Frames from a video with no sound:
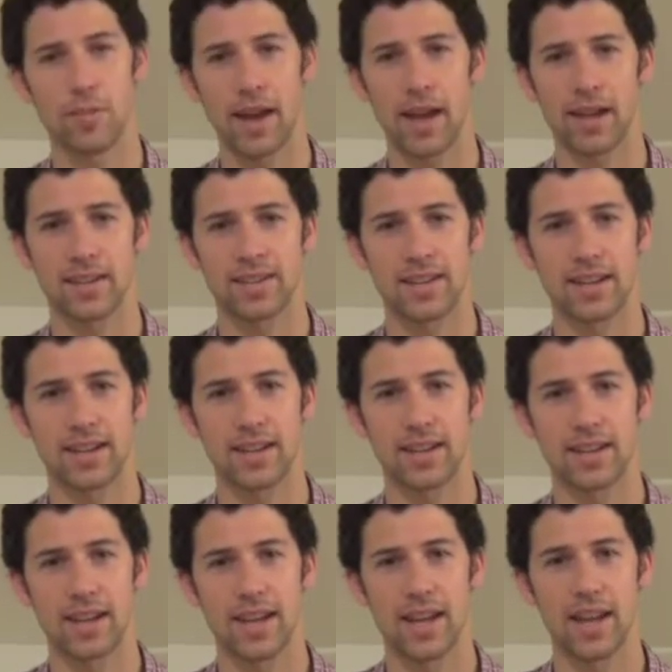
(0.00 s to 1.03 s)
Magazine.
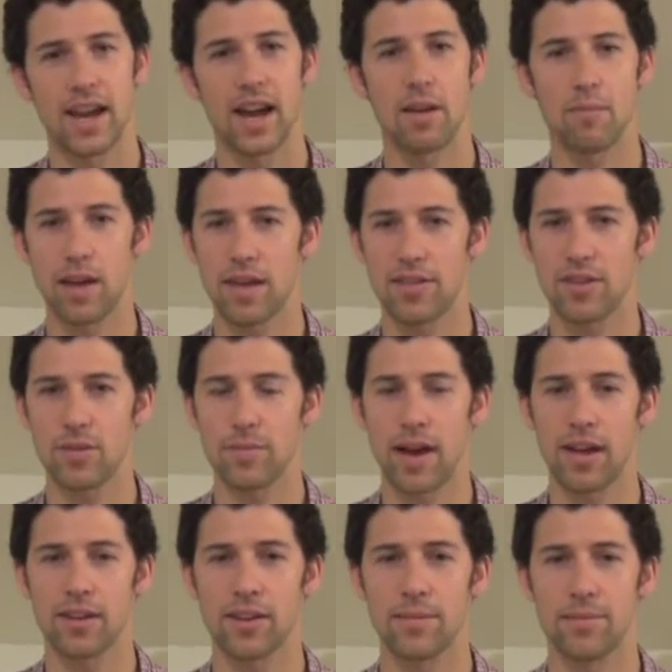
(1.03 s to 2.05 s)
I'm Matthew
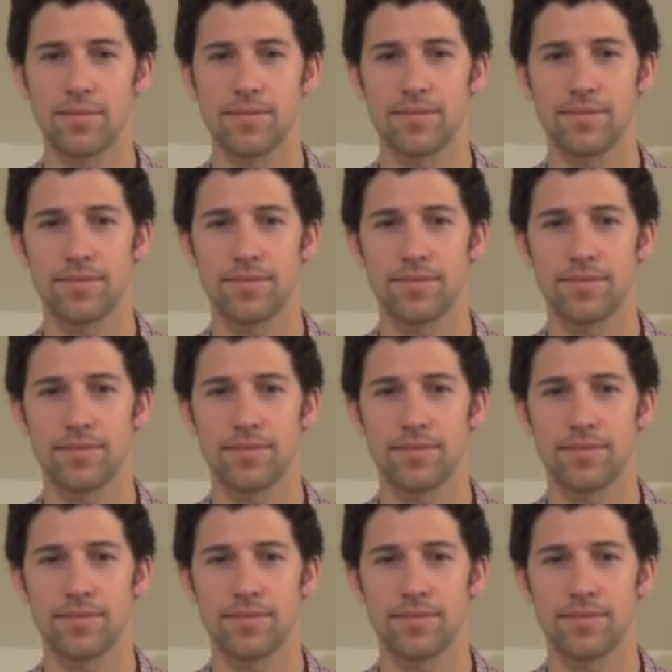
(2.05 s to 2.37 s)
Malcolm,